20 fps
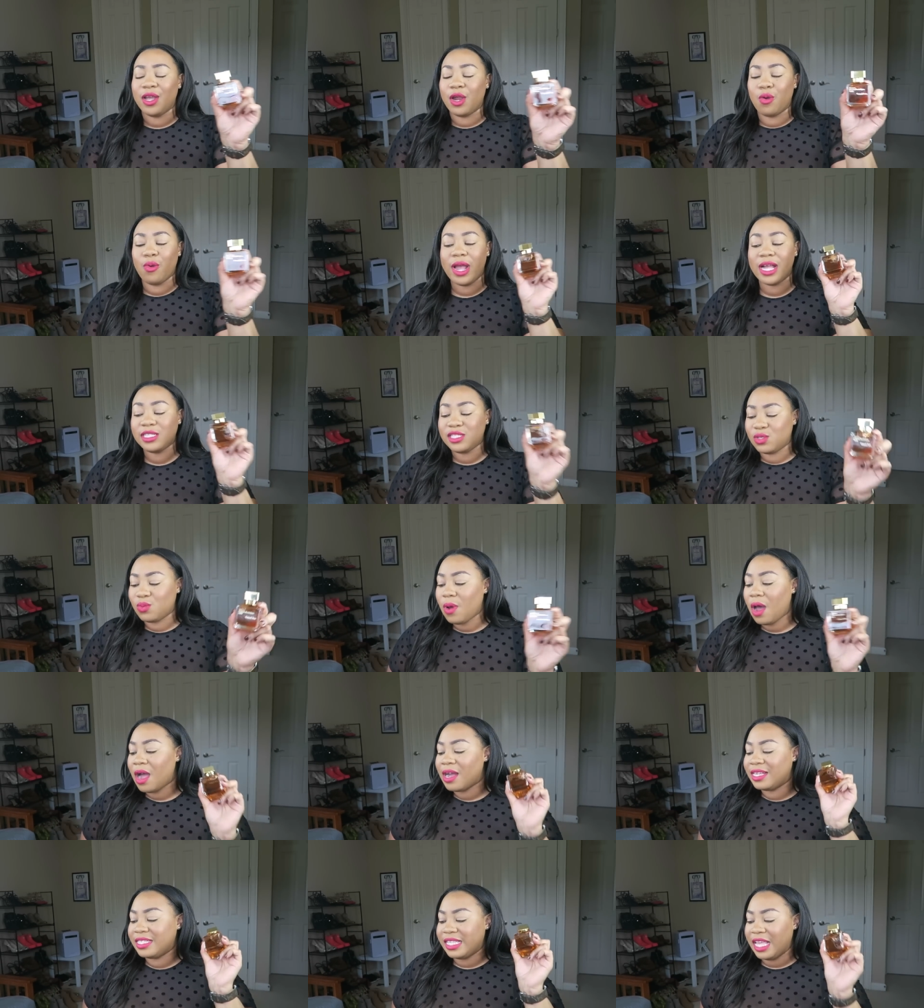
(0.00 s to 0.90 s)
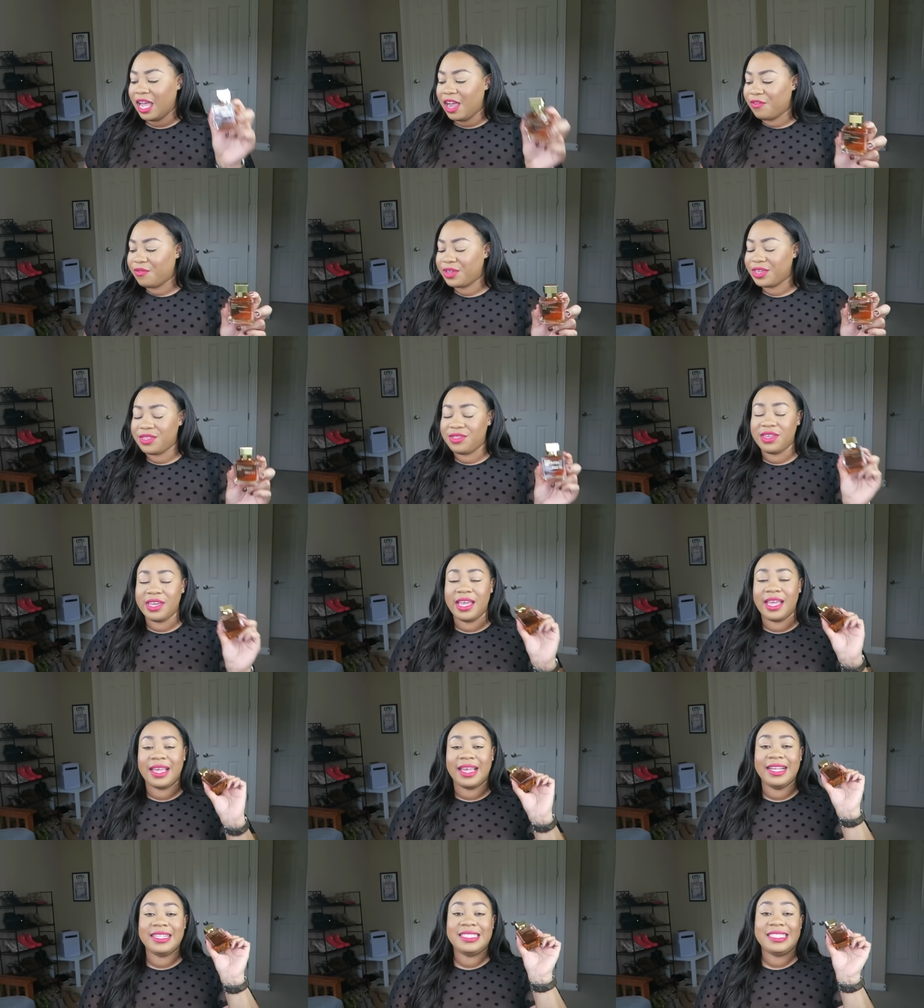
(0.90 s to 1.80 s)
Grand Soir is
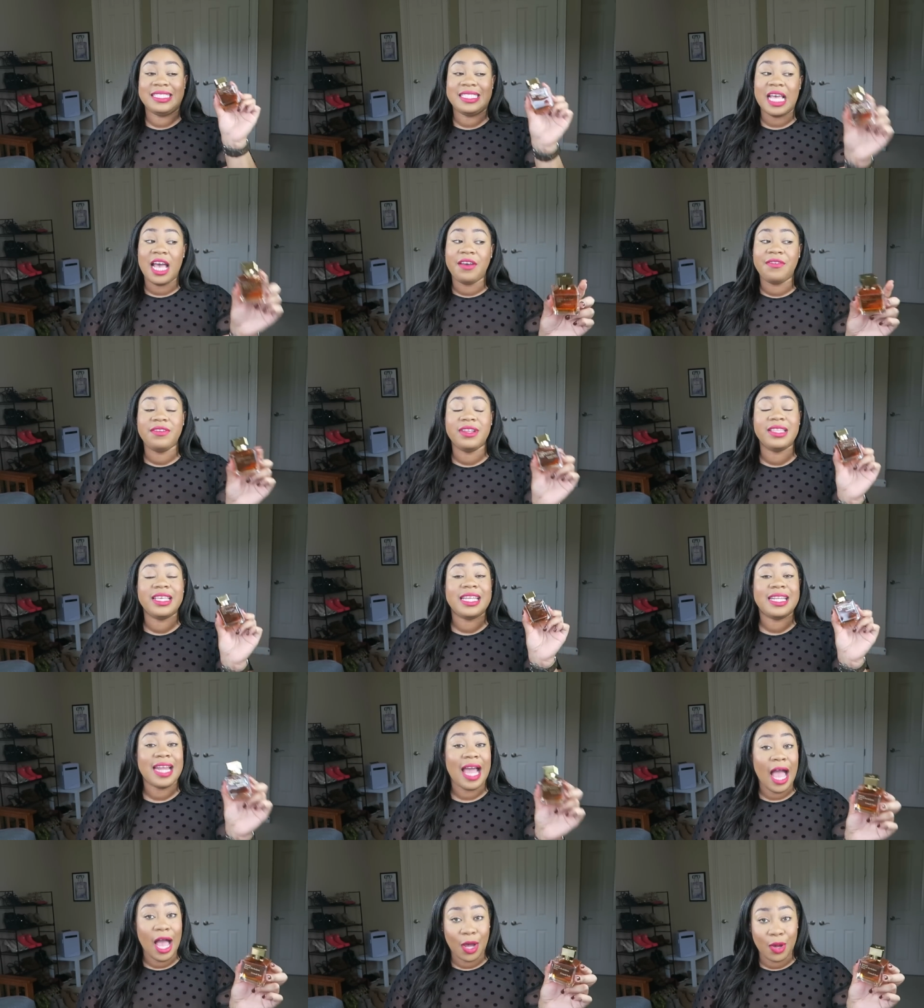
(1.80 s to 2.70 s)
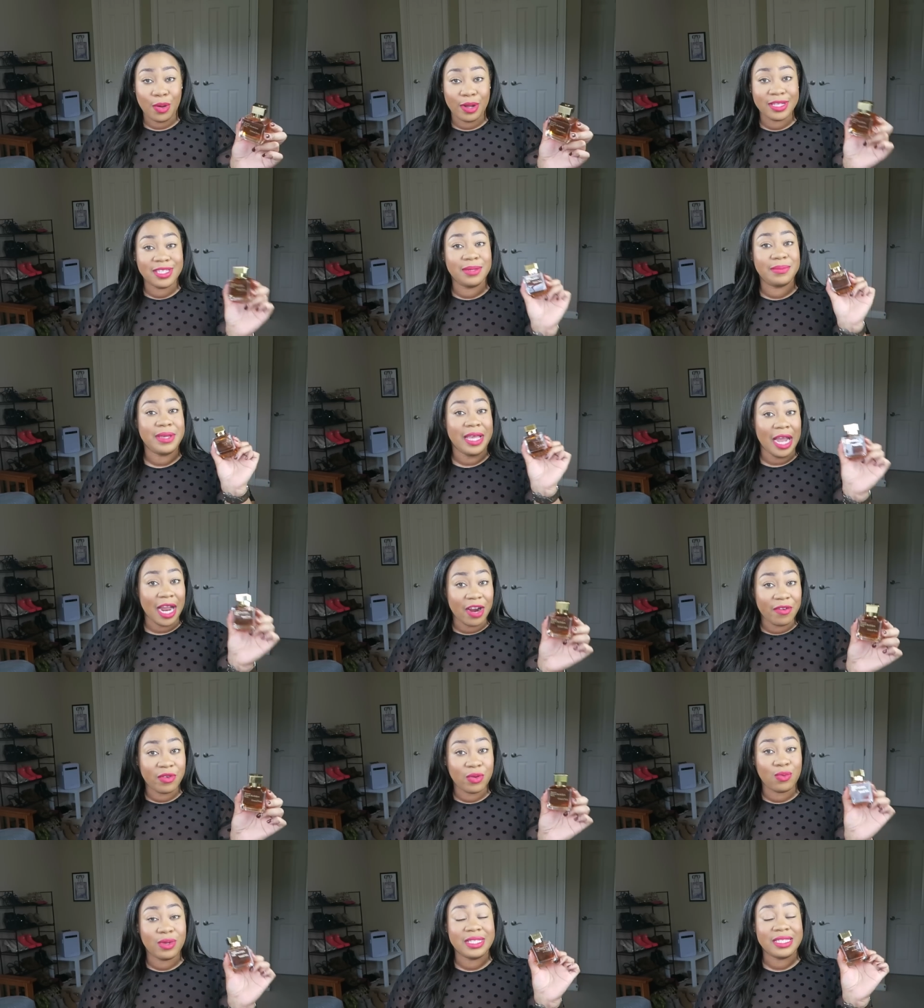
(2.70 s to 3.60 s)
everything. It's definitely not going to be
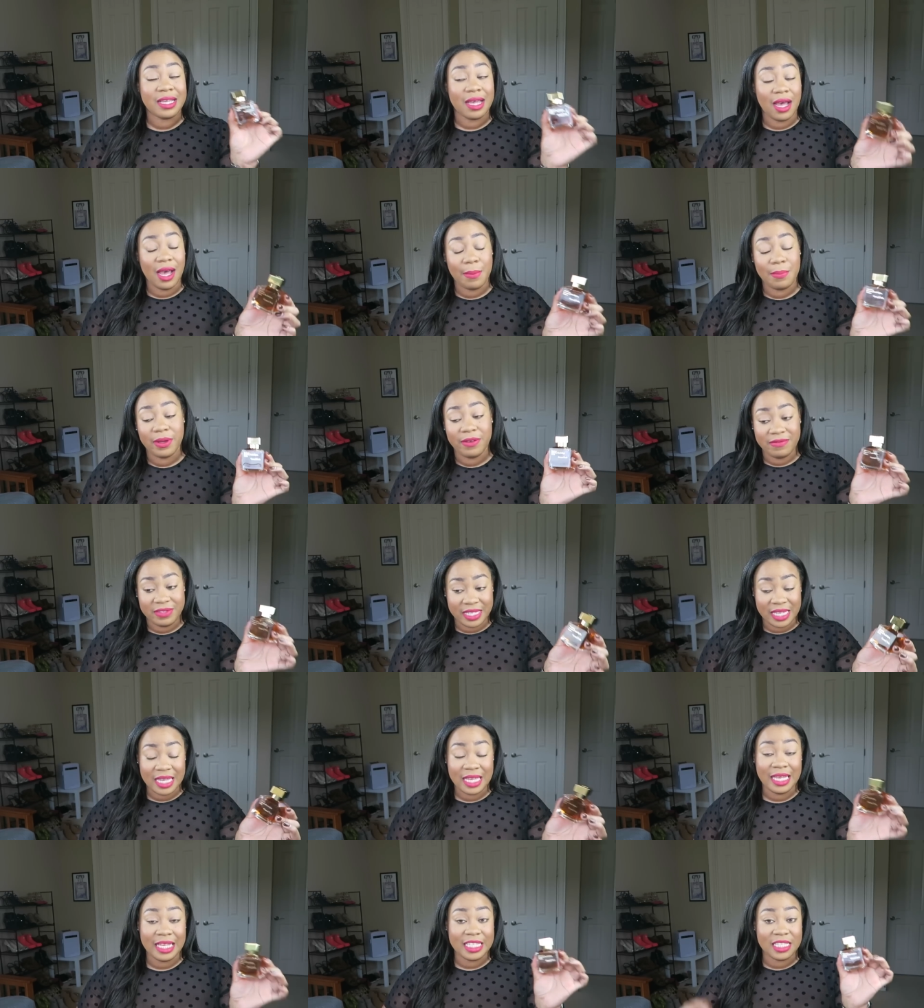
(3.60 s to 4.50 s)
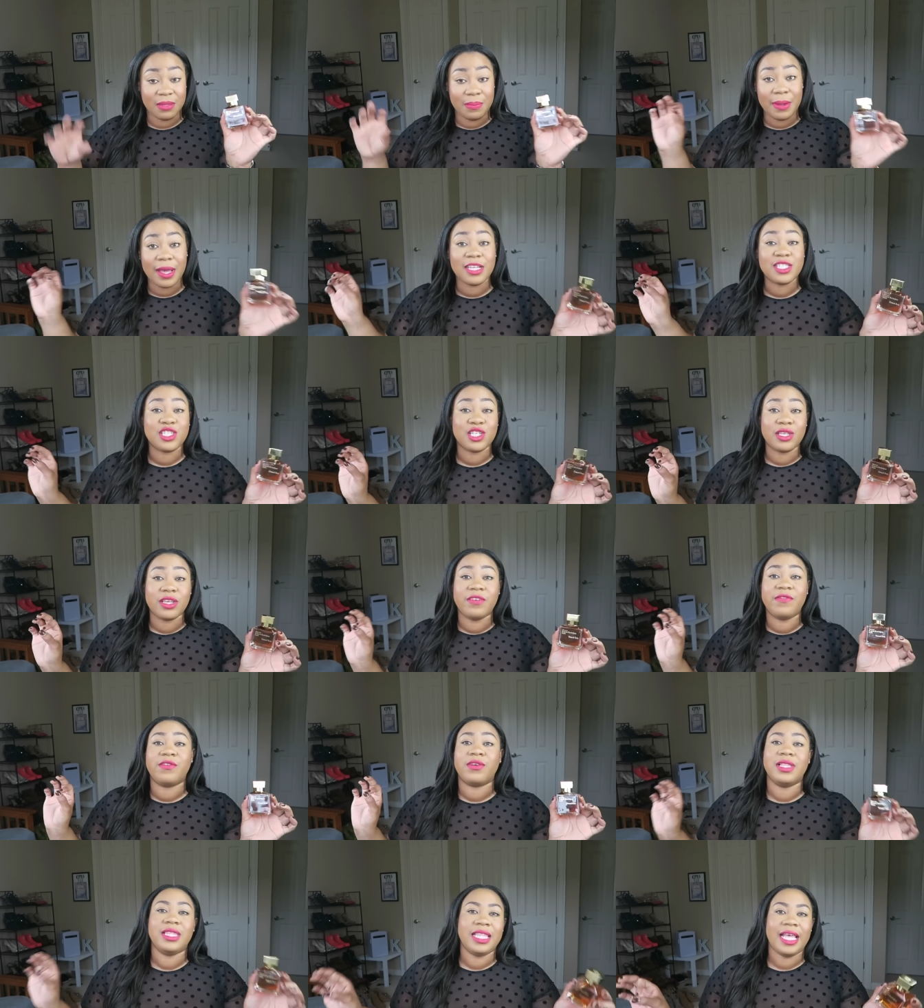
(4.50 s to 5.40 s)
everyone's cup of tea, especially
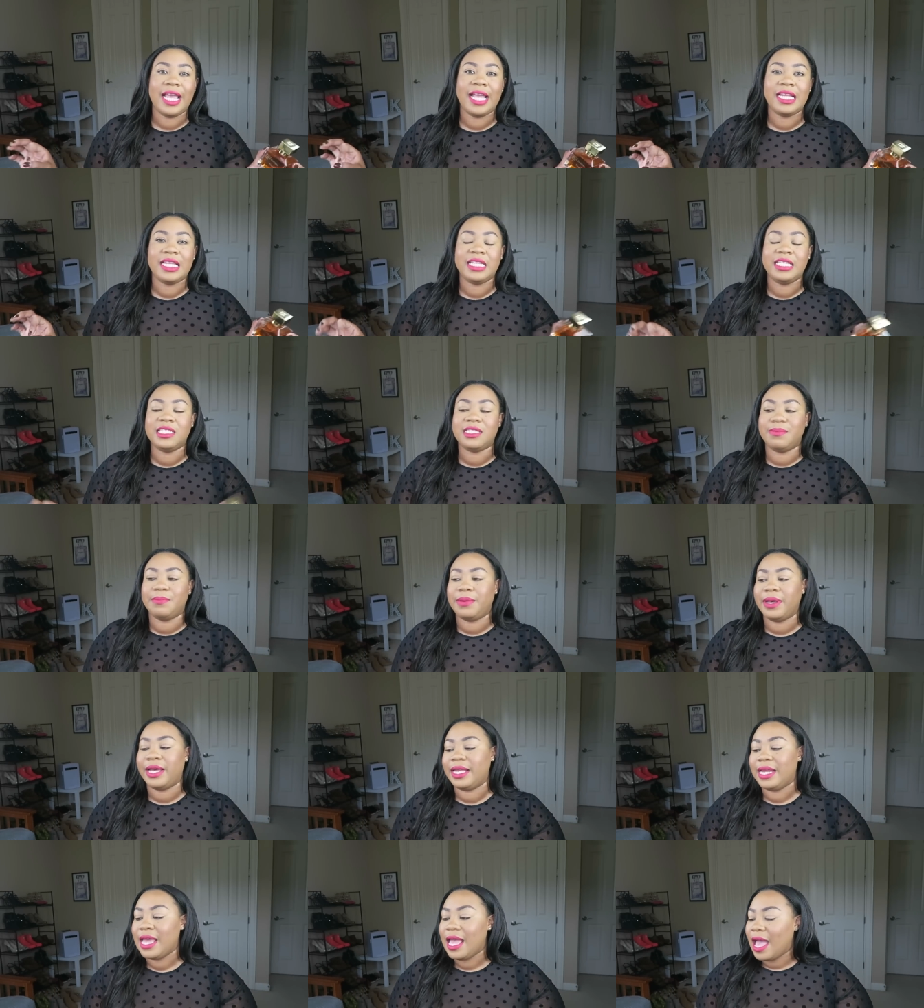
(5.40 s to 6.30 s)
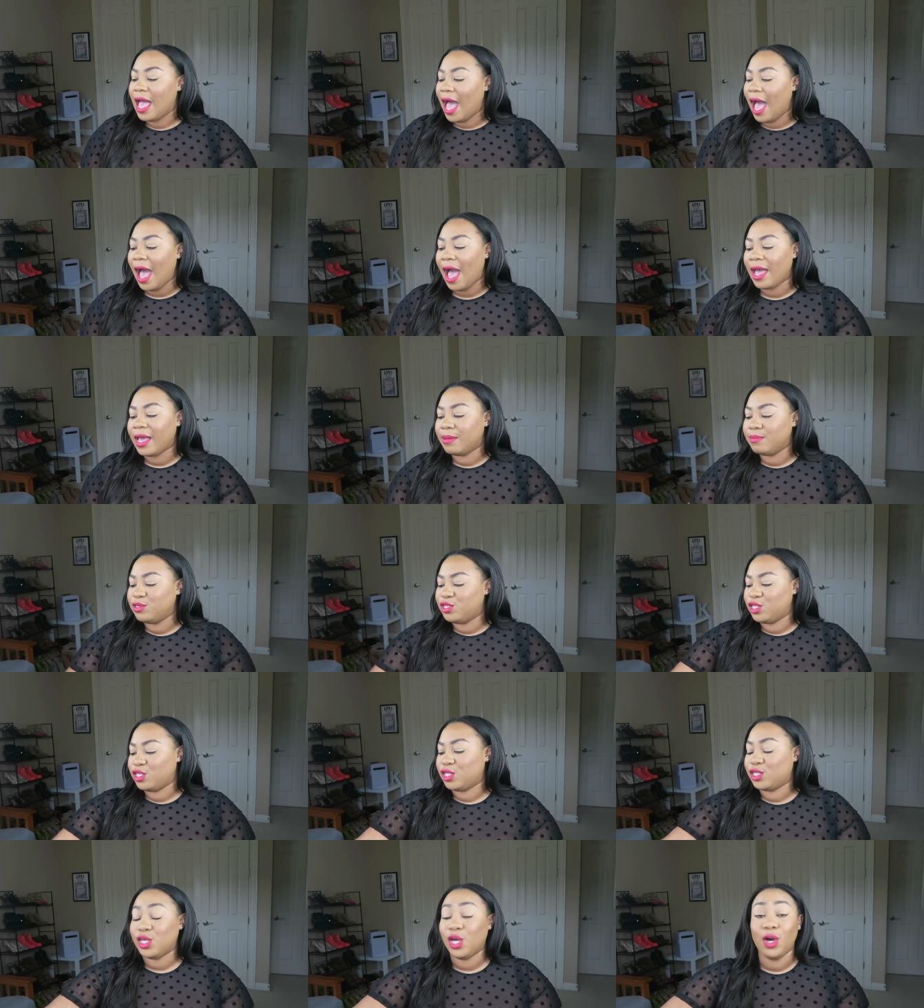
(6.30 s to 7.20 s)
for ladies, but I am
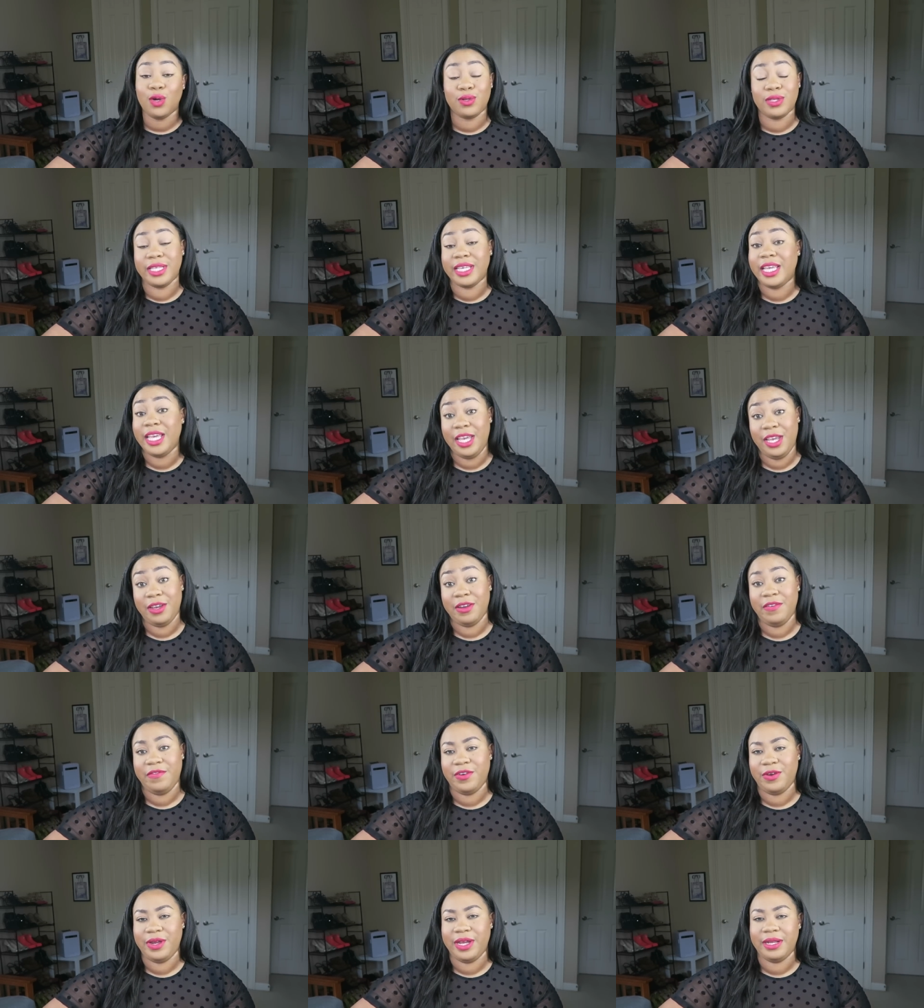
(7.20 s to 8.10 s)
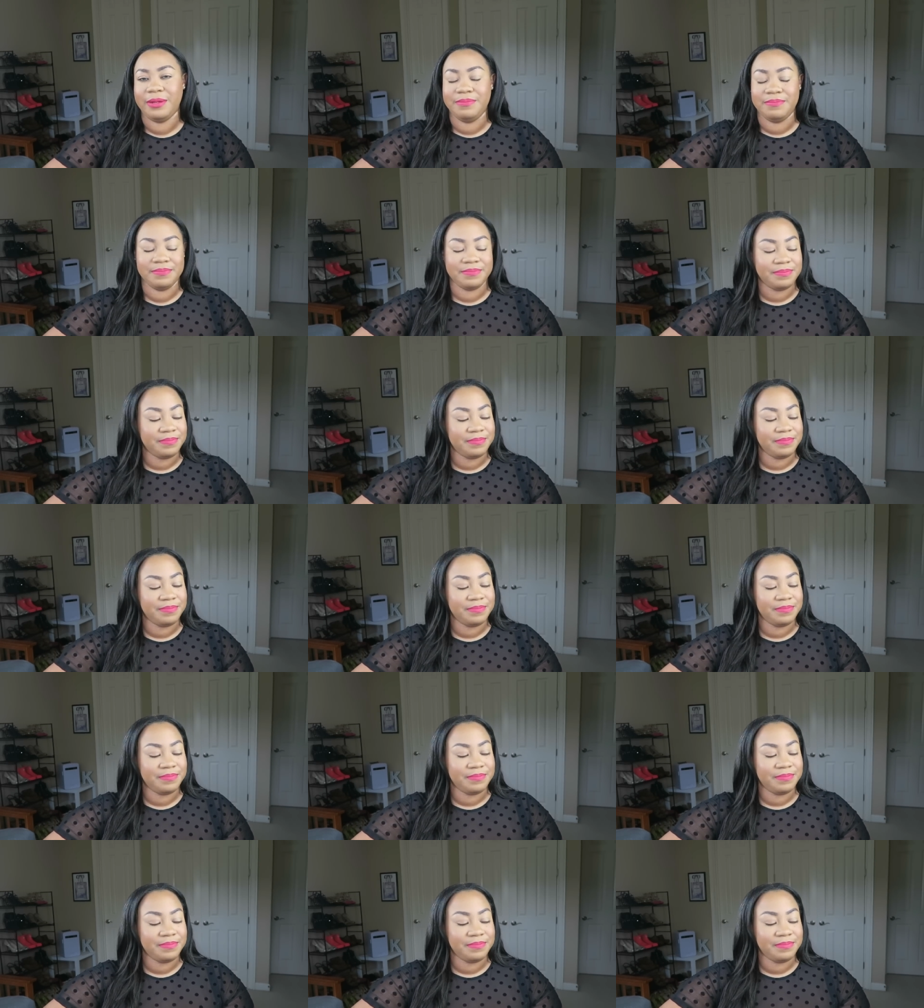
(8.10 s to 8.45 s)
just totally here for it.